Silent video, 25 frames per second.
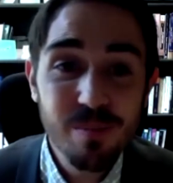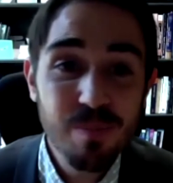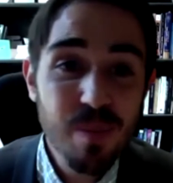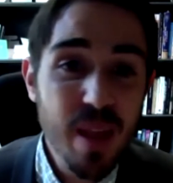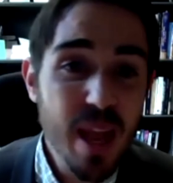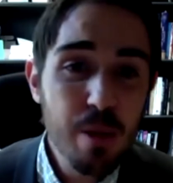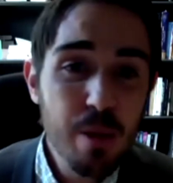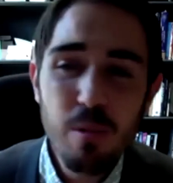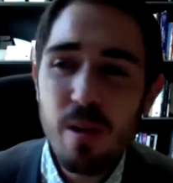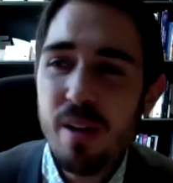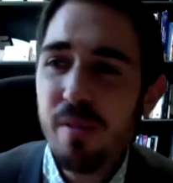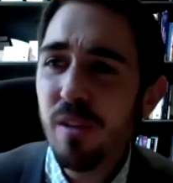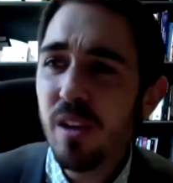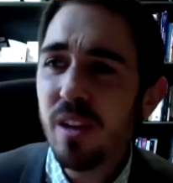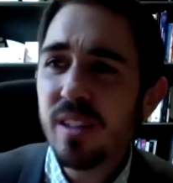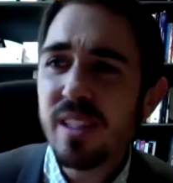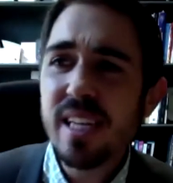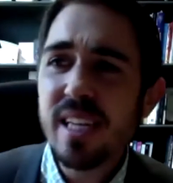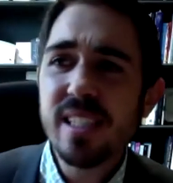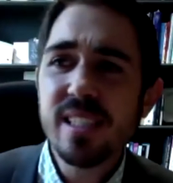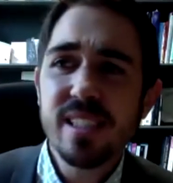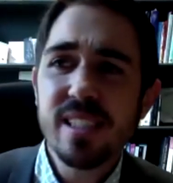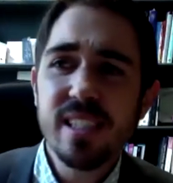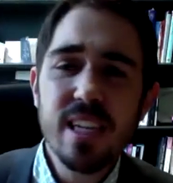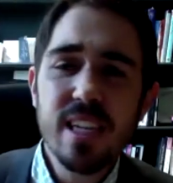And we've looked at
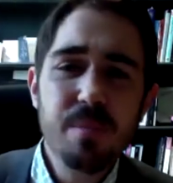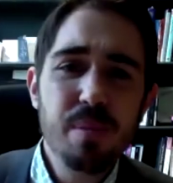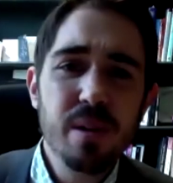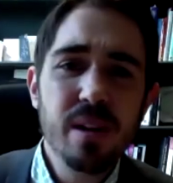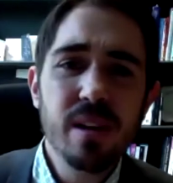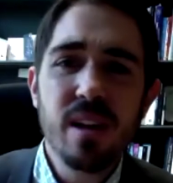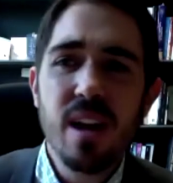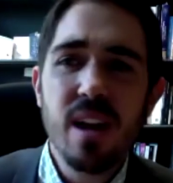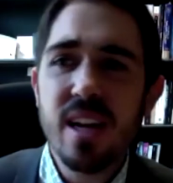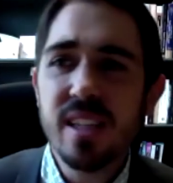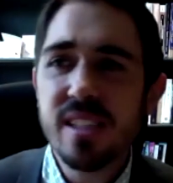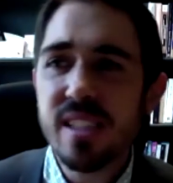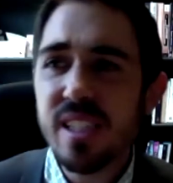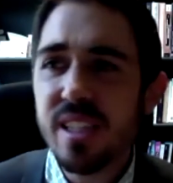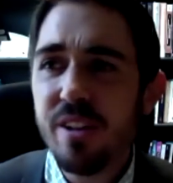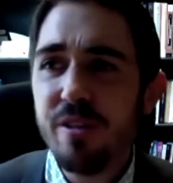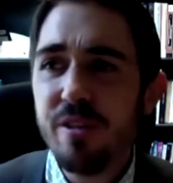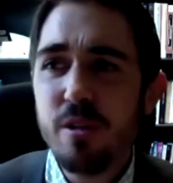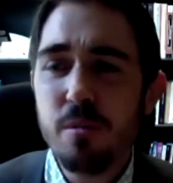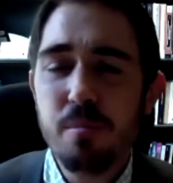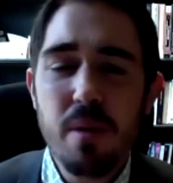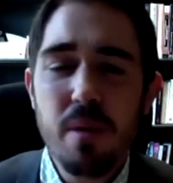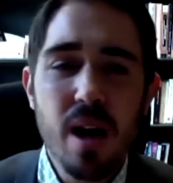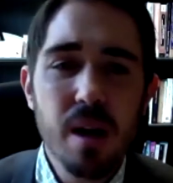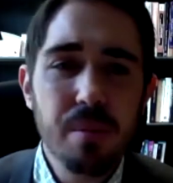sleep in lots of different
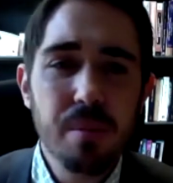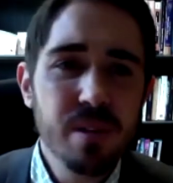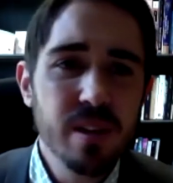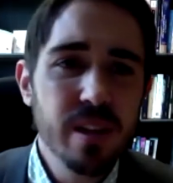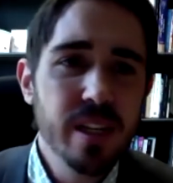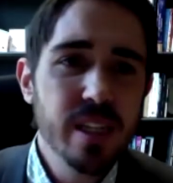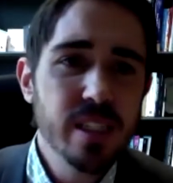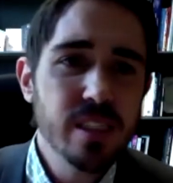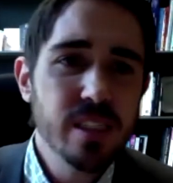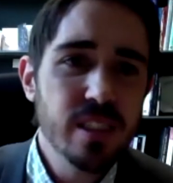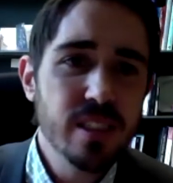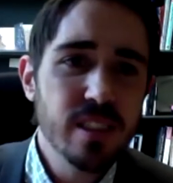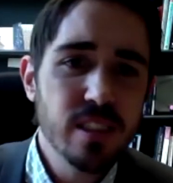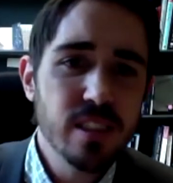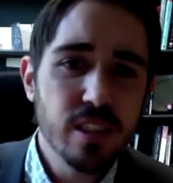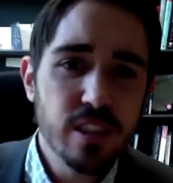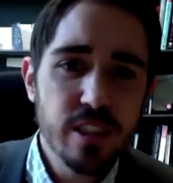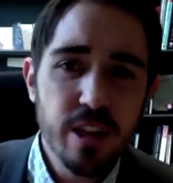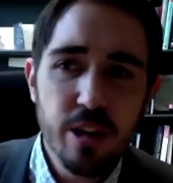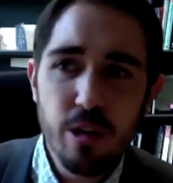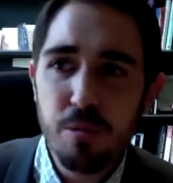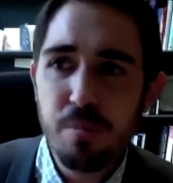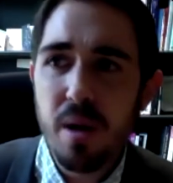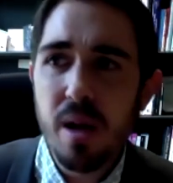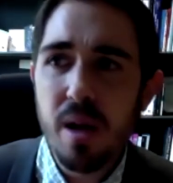populations,
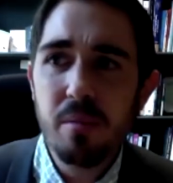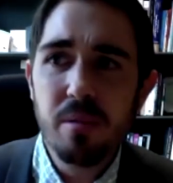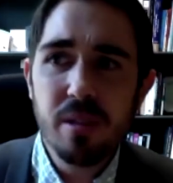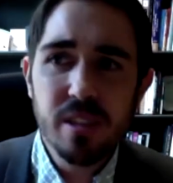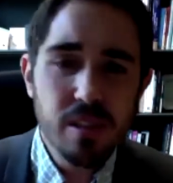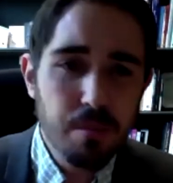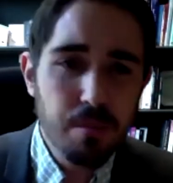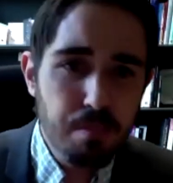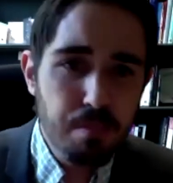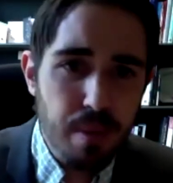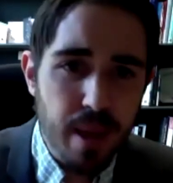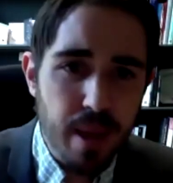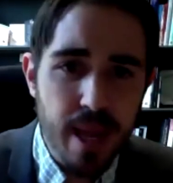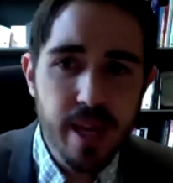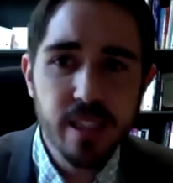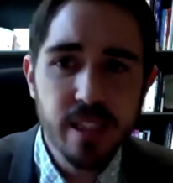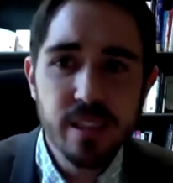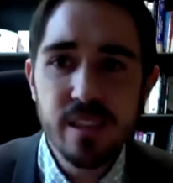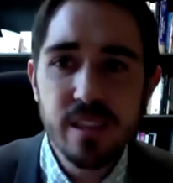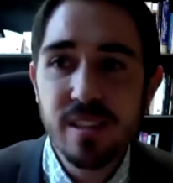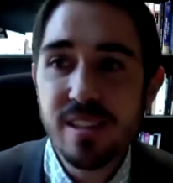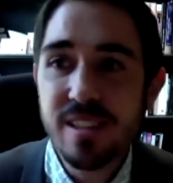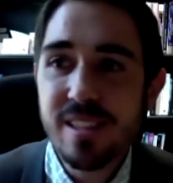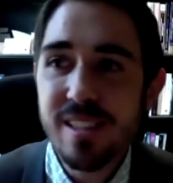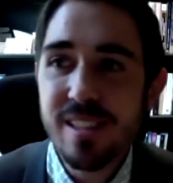general publics and
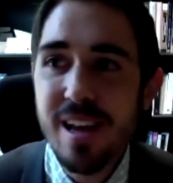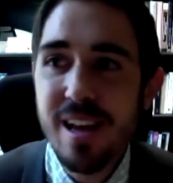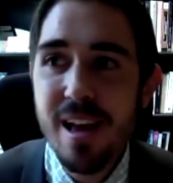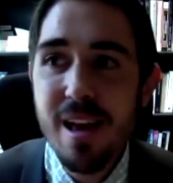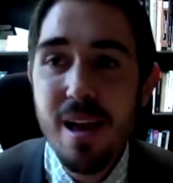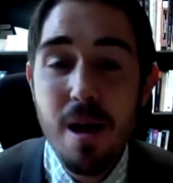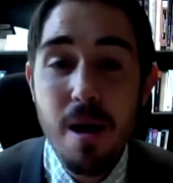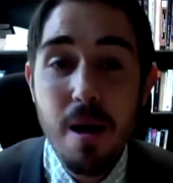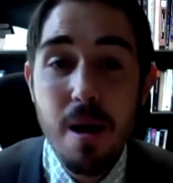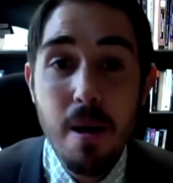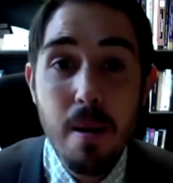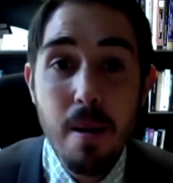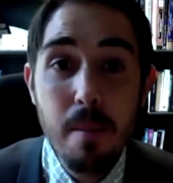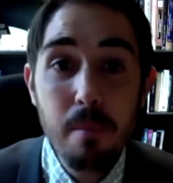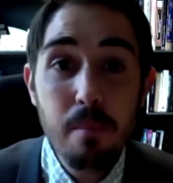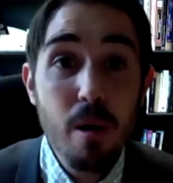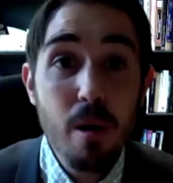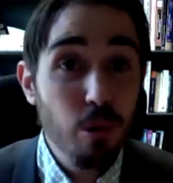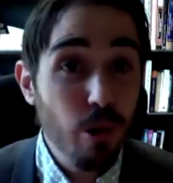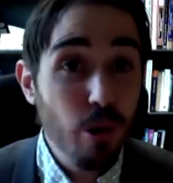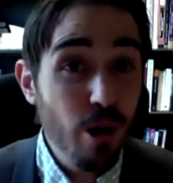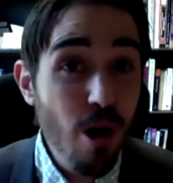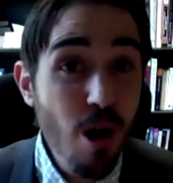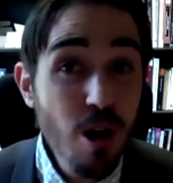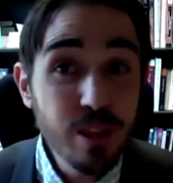patients, but
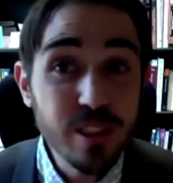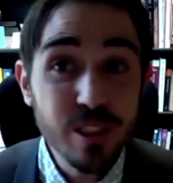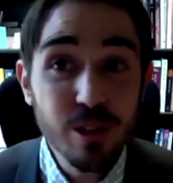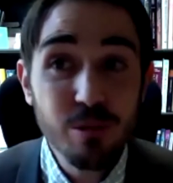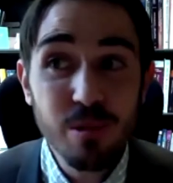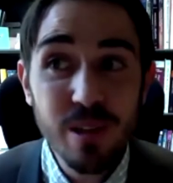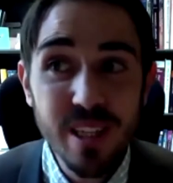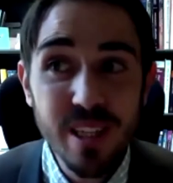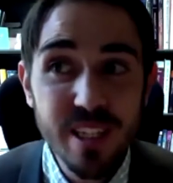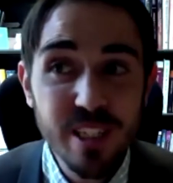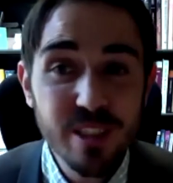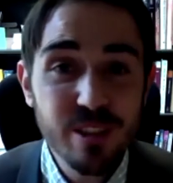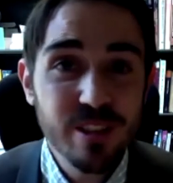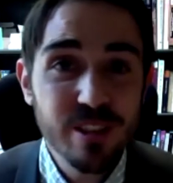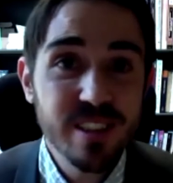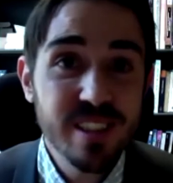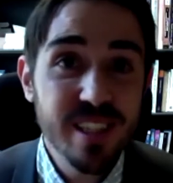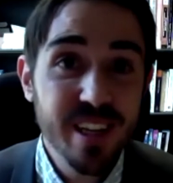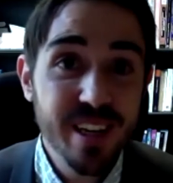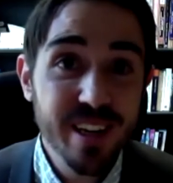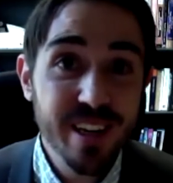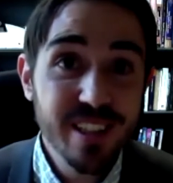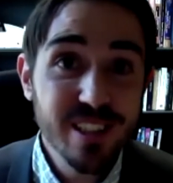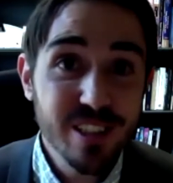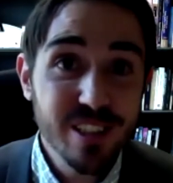we're also really interested
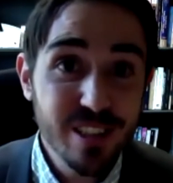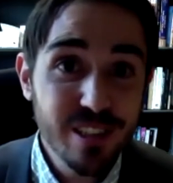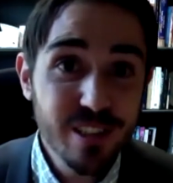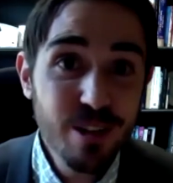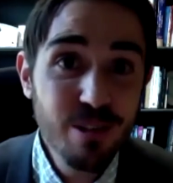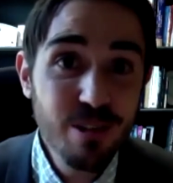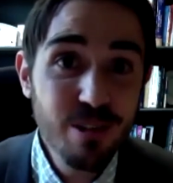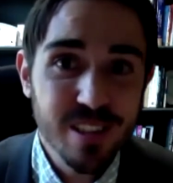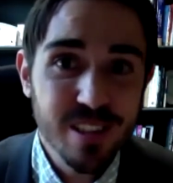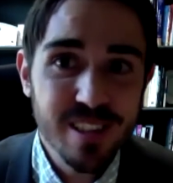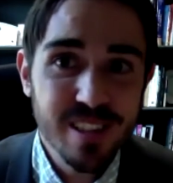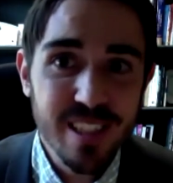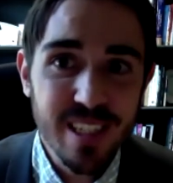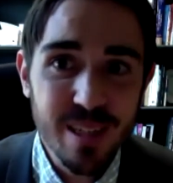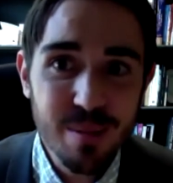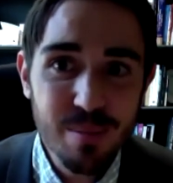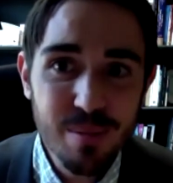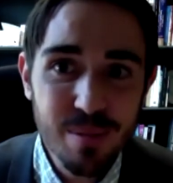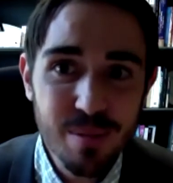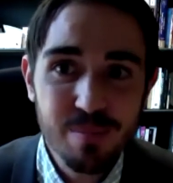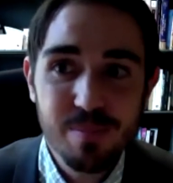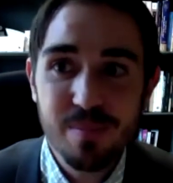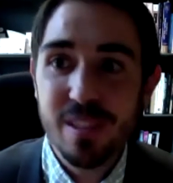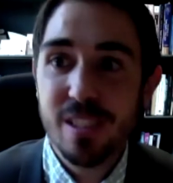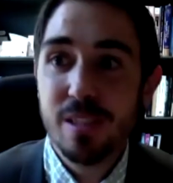in student sleep
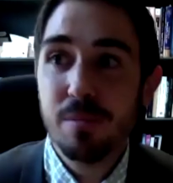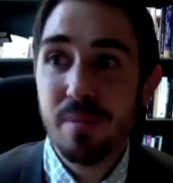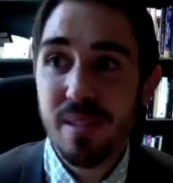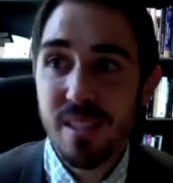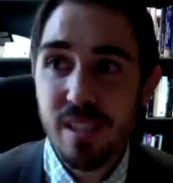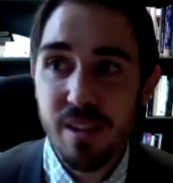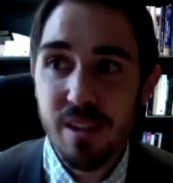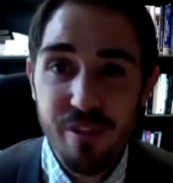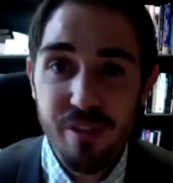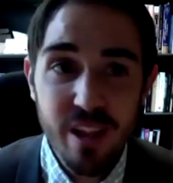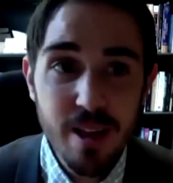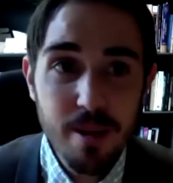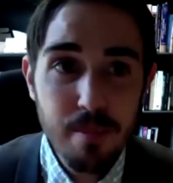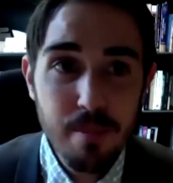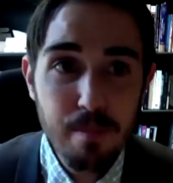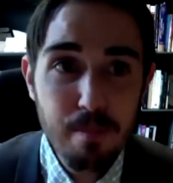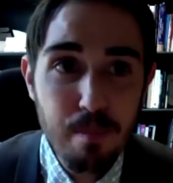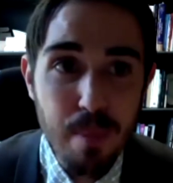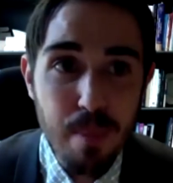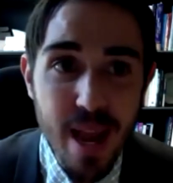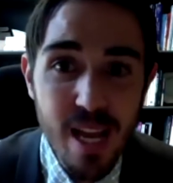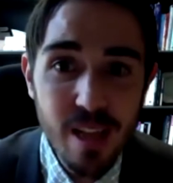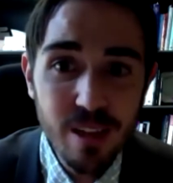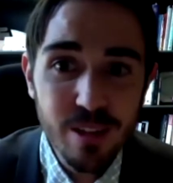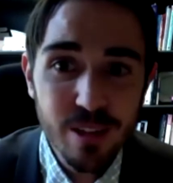specifically
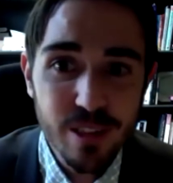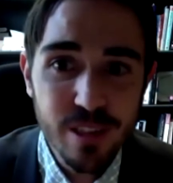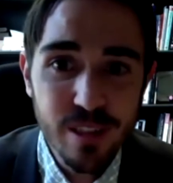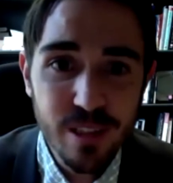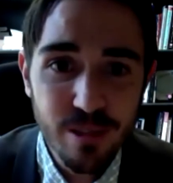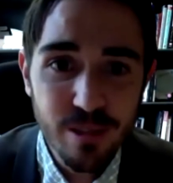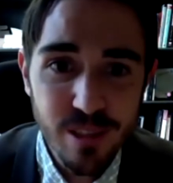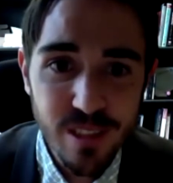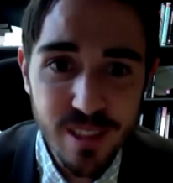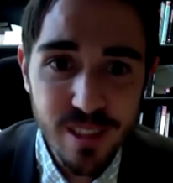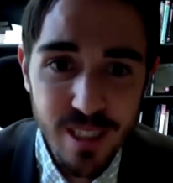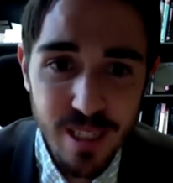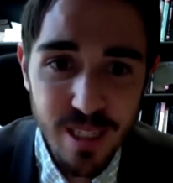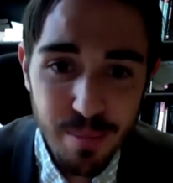Baylor student sleep.